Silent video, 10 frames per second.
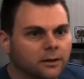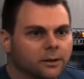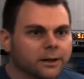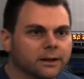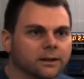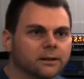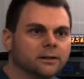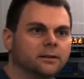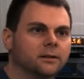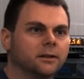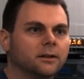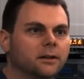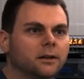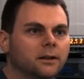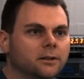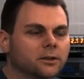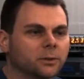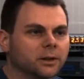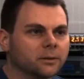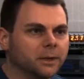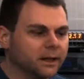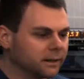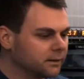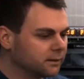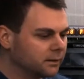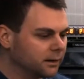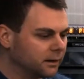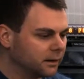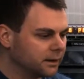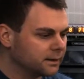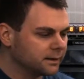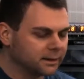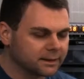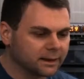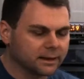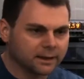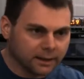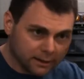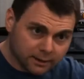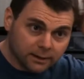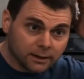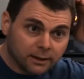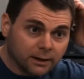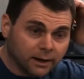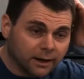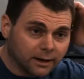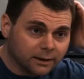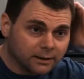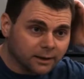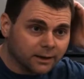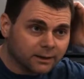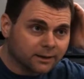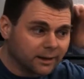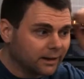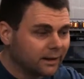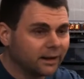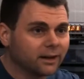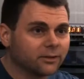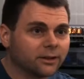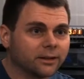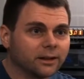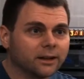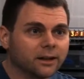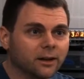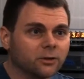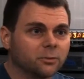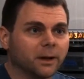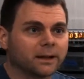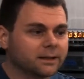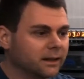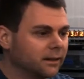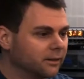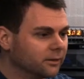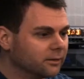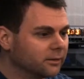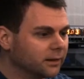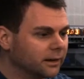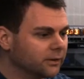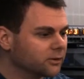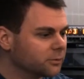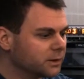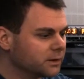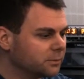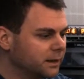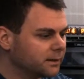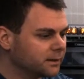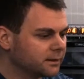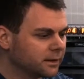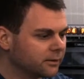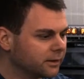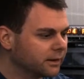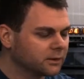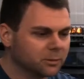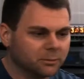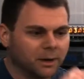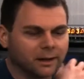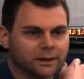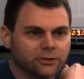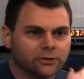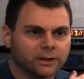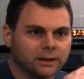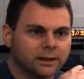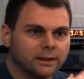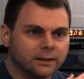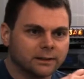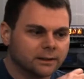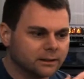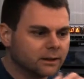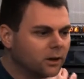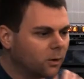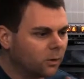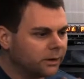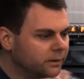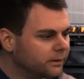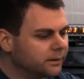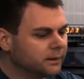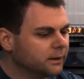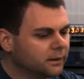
Okay, so welcome back. This is the second day, and today's the day everything goes back together. Instruments in pieces, everything's been polished and cleaned and oiled,